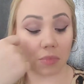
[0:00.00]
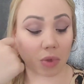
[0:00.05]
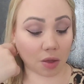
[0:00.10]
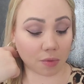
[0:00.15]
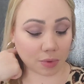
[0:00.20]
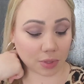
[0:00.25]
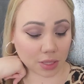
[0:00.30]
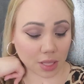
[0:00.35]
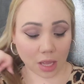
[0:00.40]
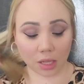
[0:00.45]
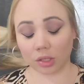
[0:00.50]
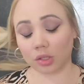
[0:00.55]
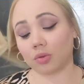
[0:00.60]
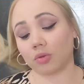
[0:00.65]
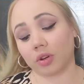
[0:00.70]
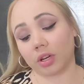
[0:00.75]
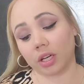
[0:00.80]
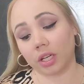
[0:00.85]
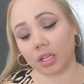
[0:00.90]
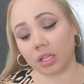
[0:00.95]
I mean, that's
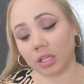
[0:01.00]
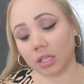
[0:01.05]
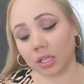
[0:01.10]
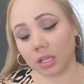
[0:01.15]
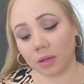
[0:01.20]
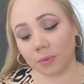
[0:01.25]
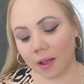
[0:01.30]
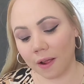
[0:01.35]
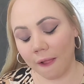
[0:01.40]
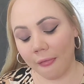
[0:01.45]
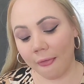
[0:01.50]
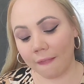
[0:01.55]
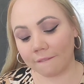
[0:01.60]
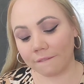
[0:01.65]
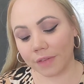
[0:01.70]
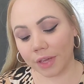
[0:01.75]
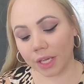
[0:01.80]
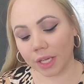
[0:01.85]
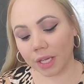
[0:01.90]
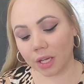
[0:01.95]
really good.
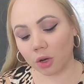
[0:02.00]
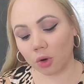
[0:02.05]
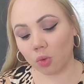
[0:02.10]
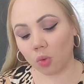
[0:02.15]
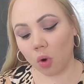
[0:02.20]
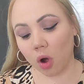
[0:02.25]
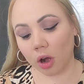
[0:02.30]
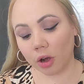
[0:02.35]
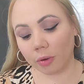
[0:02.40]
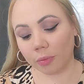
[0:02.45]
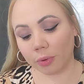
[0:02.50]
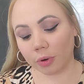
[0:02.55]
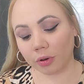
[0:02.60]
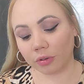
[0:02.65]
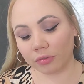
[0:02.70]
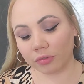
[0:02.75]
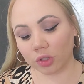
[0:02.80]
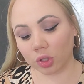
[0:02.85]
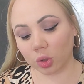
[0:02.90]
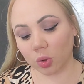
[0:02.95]
Vegan,
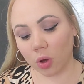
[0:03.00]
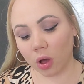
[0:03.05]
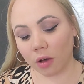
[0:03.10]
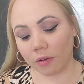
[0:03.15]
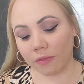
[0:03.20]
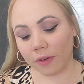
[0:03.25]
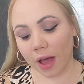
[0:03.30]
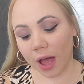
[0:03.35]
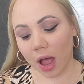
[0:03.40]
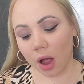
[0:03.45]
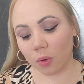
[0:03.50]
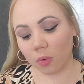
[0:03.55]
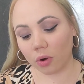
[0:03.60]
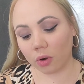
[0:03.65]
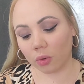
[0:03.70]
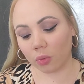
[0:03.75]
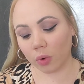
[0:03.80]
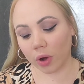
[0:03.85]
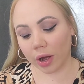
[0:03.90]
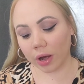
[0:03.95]
waterproof,
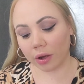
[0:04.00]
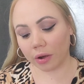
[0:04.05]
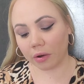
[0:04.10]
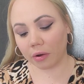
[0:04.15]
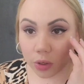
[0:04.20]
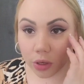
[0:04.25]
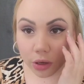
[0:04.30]
12-hour wear.